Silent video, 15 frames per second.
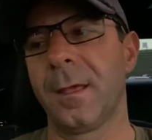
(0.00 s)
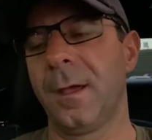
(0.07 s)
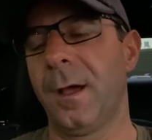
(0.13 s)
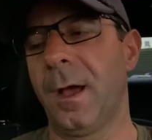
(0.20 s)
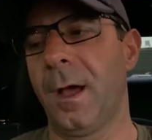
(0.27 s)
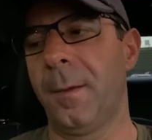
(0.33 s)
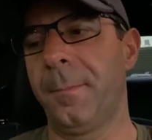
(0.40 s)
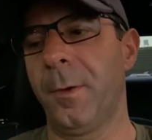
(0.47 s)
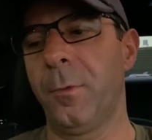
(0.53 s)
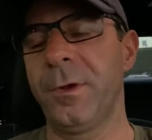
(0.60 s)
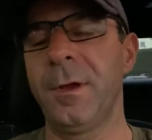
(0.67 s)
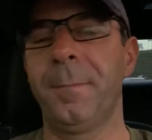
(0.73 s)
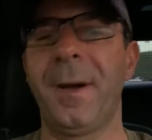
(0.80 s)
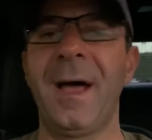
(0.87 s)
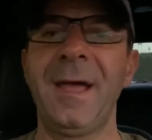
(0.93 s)
Uh, but when
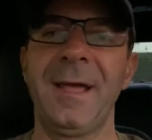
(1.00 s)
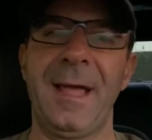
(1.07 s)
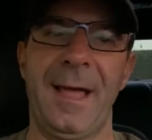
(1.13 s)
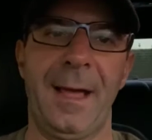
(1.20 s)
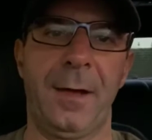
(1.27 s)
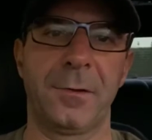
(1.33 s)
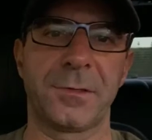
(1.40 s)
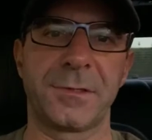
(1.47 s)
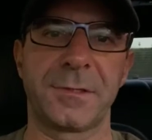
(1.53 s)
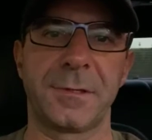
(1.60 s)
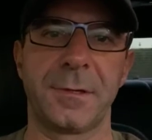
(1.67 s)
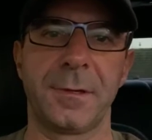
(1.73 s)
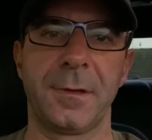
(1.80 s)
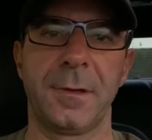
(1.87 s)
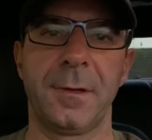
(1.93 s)
you're buying a house,
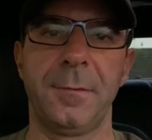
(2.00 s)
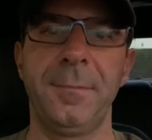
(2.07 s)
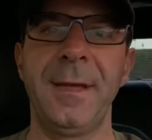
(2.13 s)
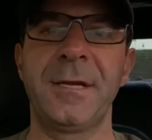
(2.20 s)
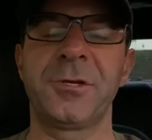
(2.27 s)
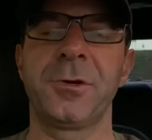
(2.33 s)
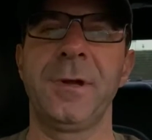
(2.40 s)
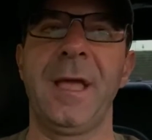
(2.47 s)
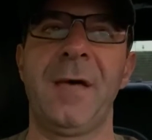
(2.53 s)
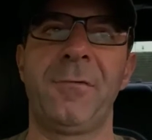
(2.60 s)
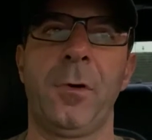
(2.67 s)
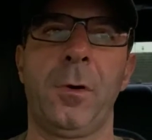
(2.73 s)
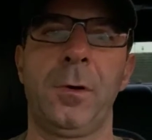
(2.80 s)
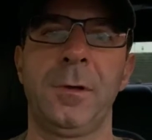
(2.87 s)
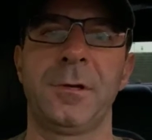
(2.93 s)
make sure you have
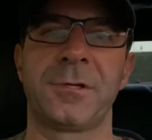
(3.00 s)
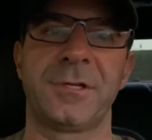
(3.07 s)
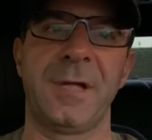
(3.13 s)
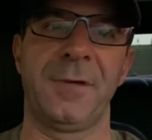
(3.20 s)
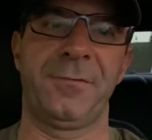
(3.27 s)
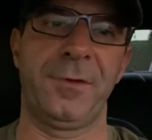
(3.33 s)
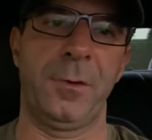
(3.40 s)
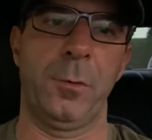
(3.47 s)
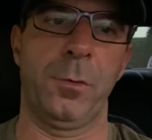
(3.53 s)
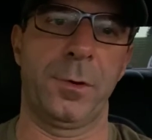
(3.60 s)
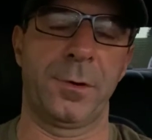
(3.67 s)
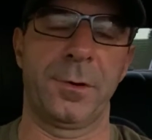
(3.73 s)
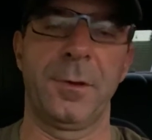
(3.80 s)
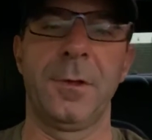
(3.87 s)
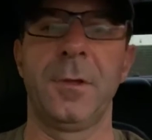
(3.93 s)
all your stuff in
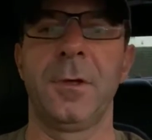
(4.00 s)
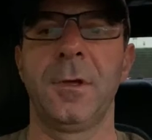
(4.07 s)
order.